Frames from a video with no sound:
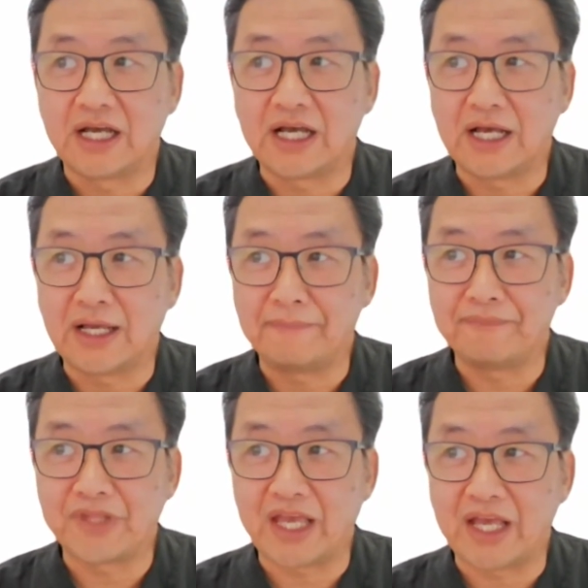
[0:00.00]

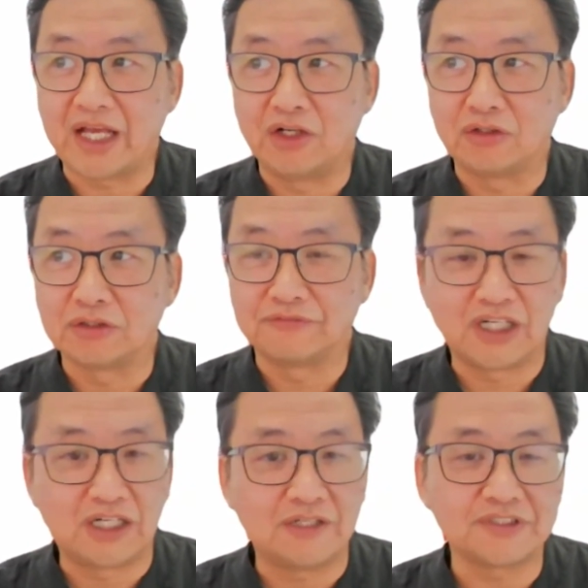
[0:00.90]
Along the
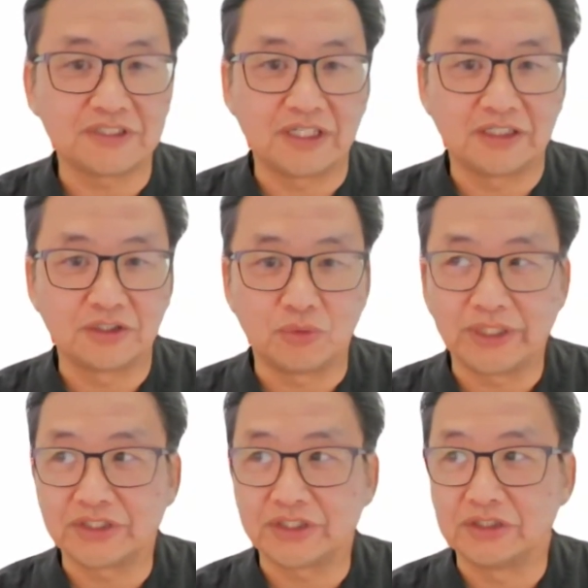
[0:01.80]
valves, another
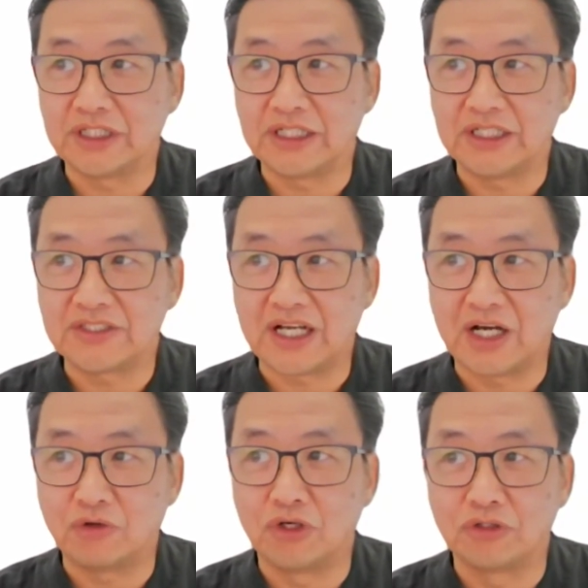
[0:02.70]
question is,
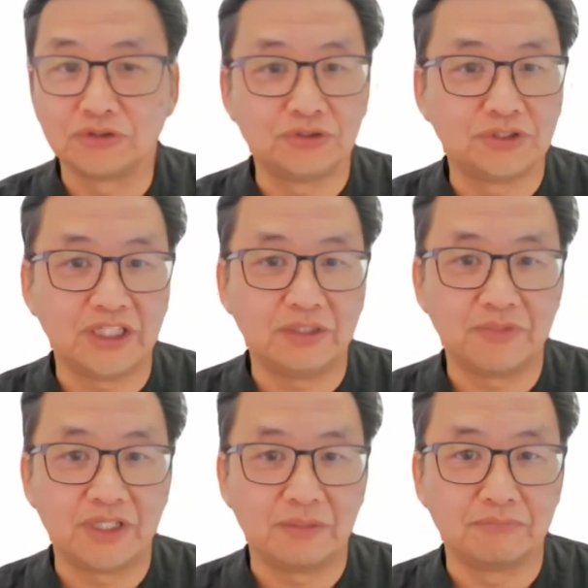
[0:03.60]
how long do you
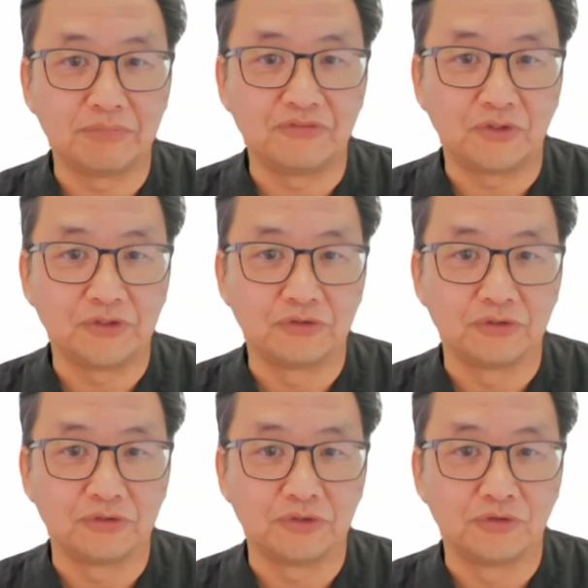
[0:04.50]
keep them before
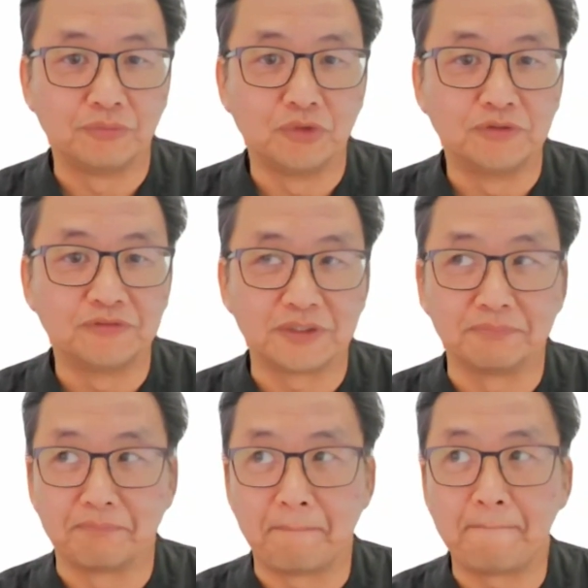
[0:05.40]
you remove
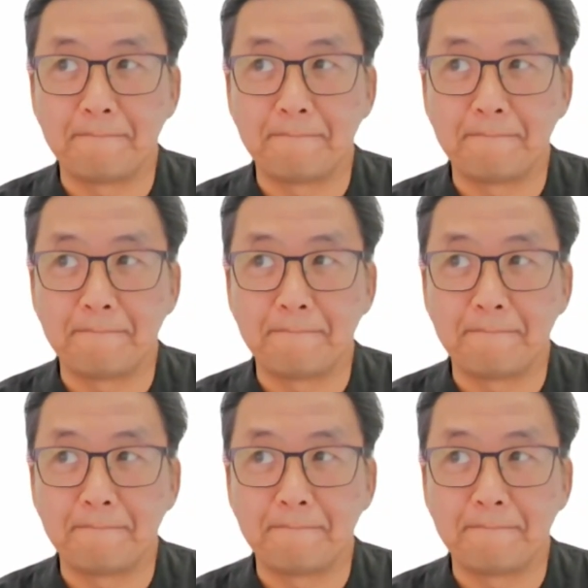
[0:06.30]
them?